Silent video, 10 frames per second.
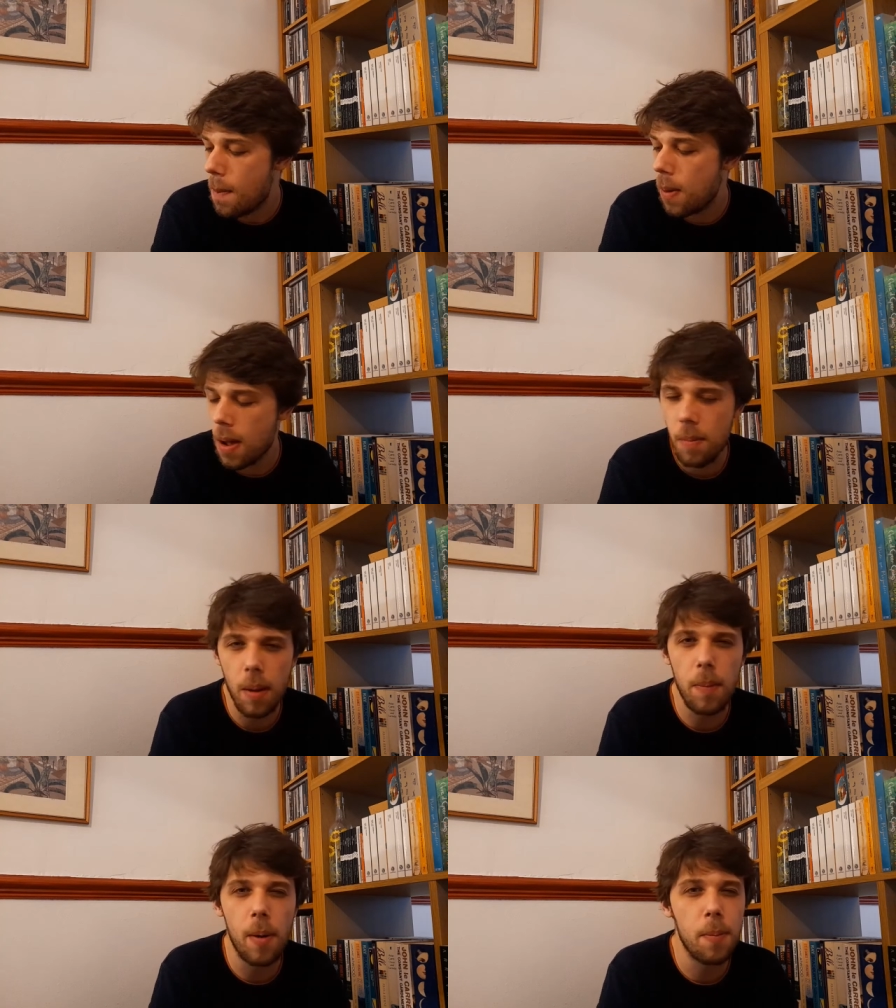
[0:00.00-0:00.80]
but
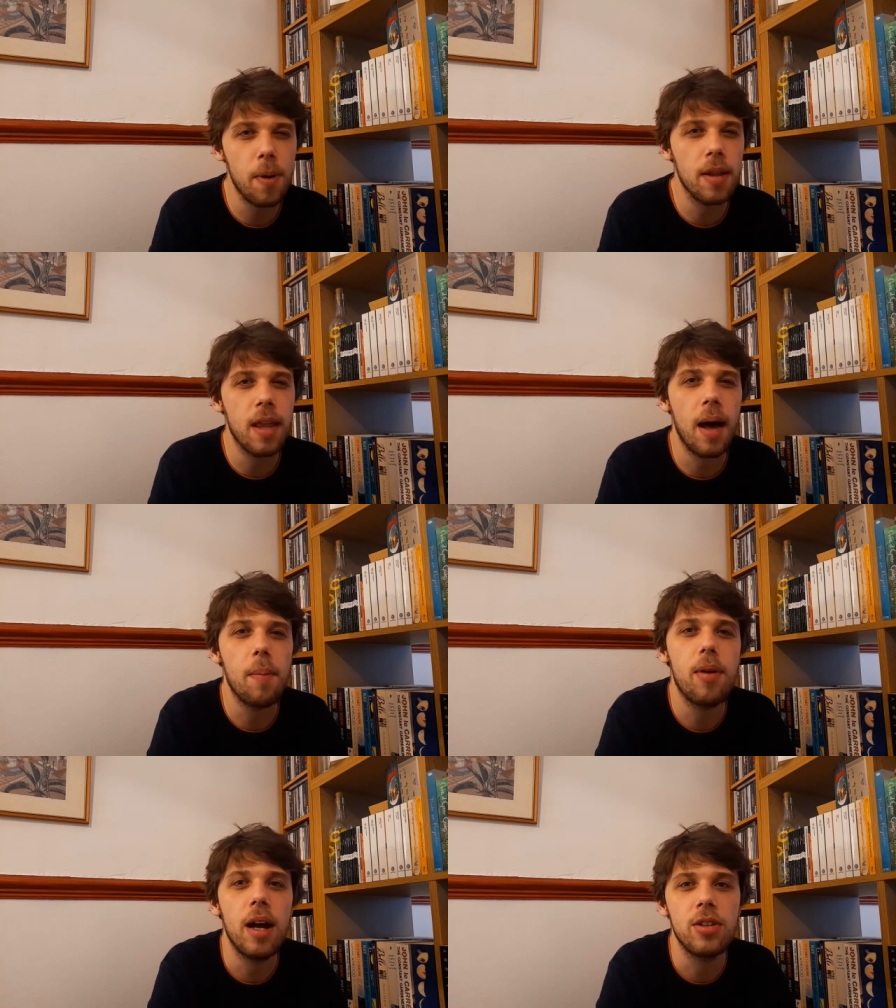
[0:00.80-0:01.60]
I'm not putting that
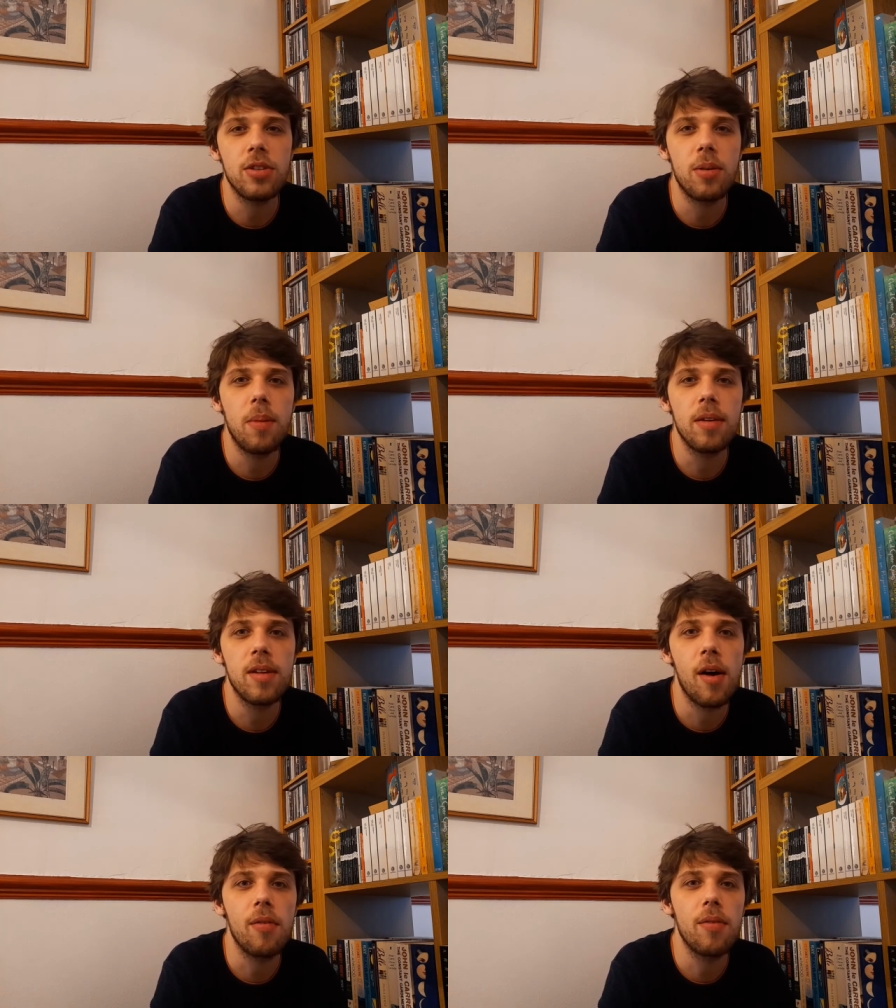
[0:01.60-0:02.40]
pressure on
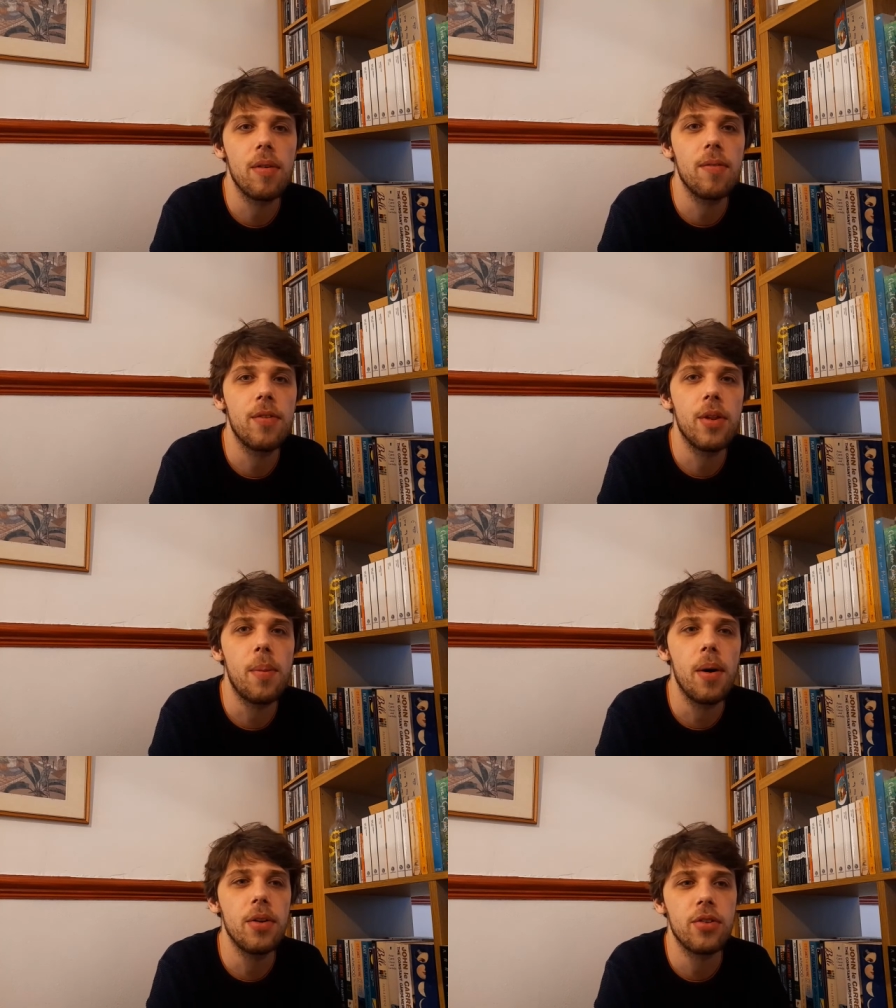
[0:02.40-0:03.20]
myself for the
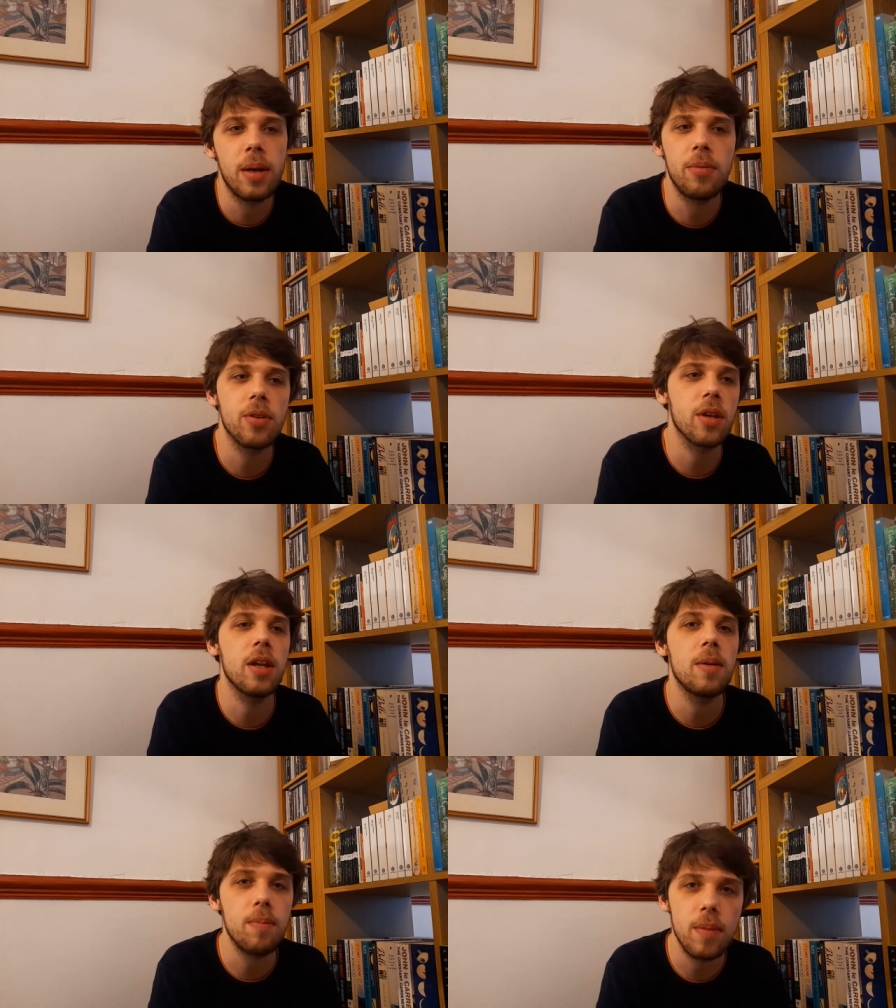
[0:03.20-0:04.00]
poetry. I'm just going
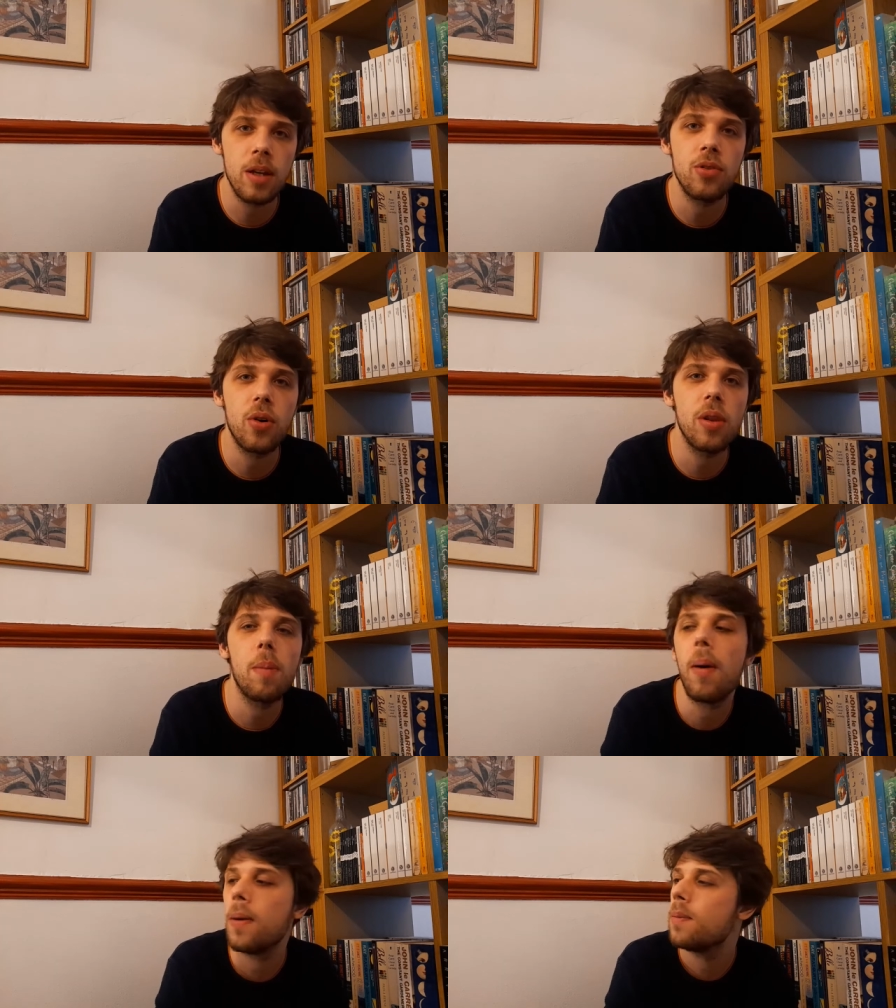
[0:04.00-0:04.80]
to enjoy the
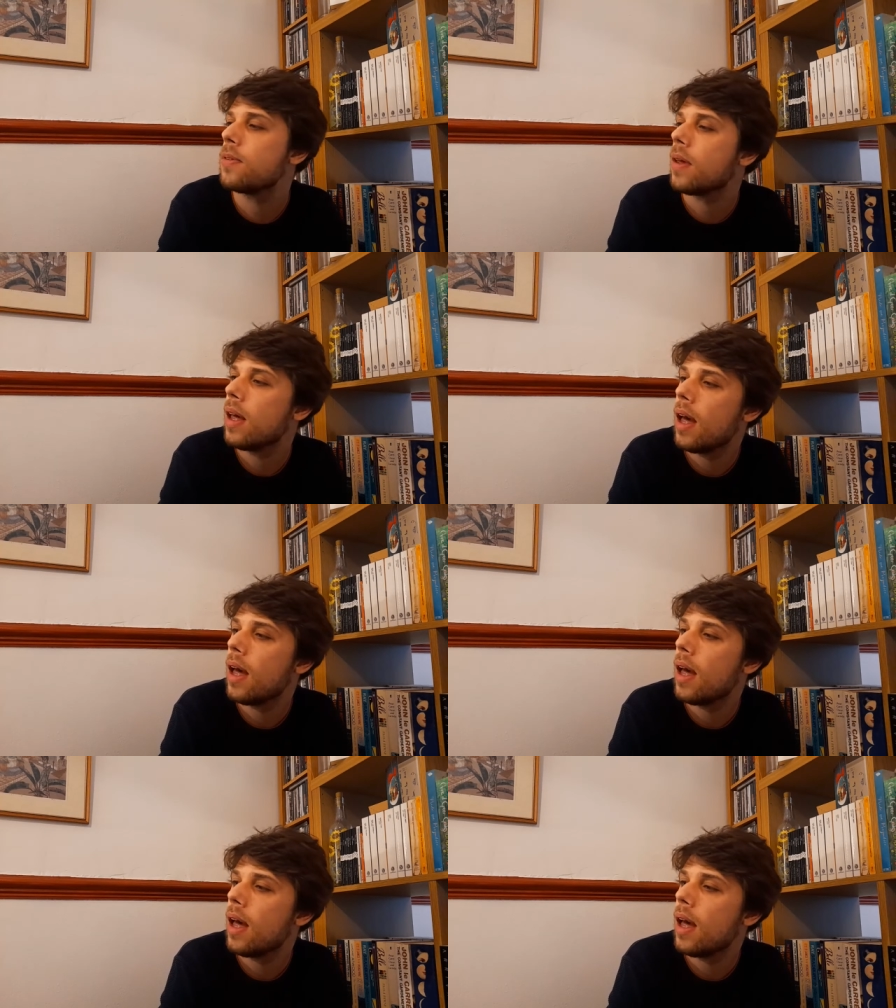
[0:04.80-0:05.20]
poems.